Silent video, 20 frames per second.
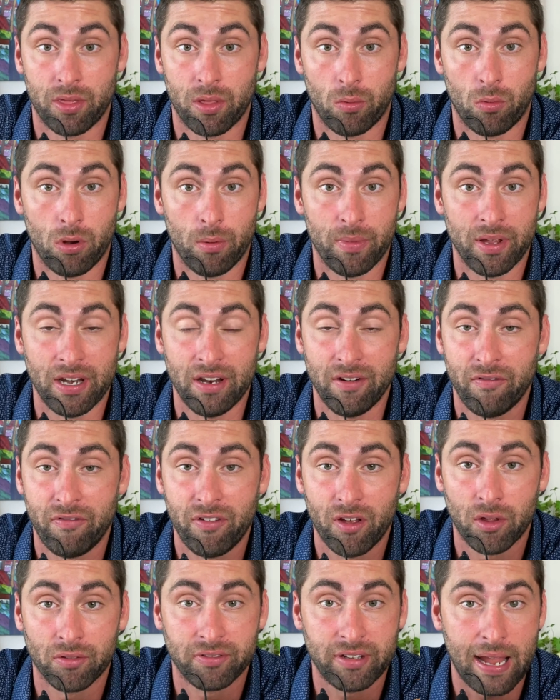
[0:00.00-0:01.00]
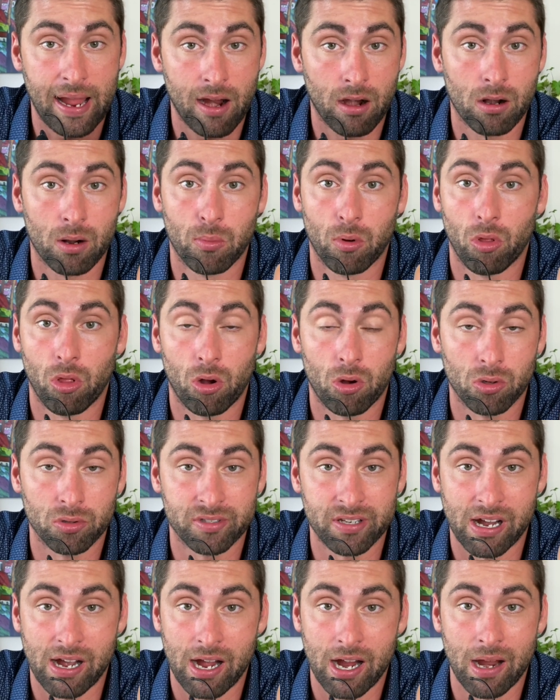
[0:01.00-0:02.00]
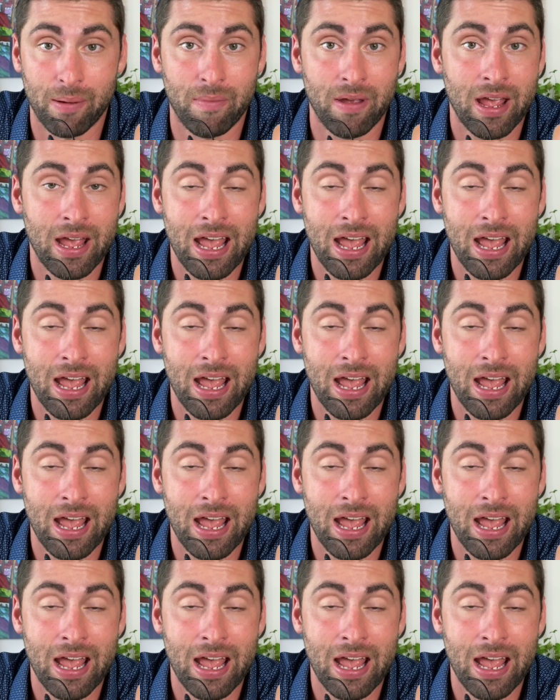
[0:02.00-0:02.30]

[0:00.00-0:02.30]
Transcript: a woman and felt terrible the whole time